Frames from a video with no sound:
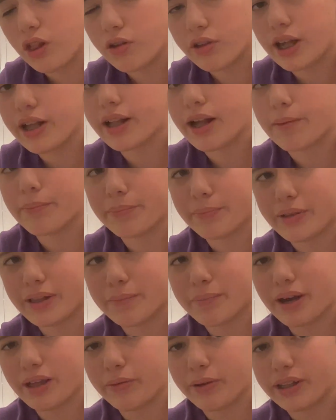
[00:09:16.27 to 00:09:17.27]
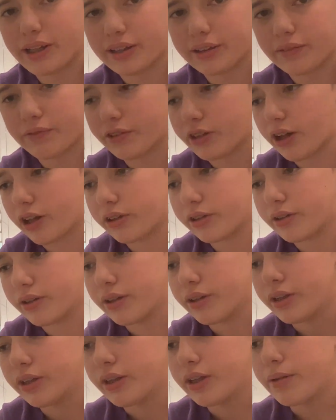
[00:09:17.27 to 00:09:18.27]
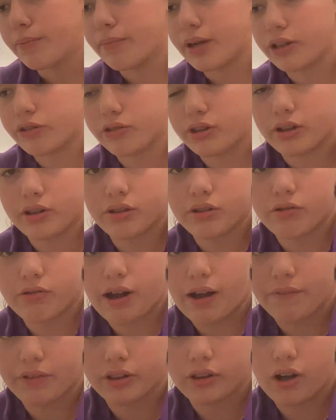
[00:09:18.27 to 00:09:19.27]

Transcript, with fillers: Oh, yeah, God. By the way, guys, I forgot to mention graphic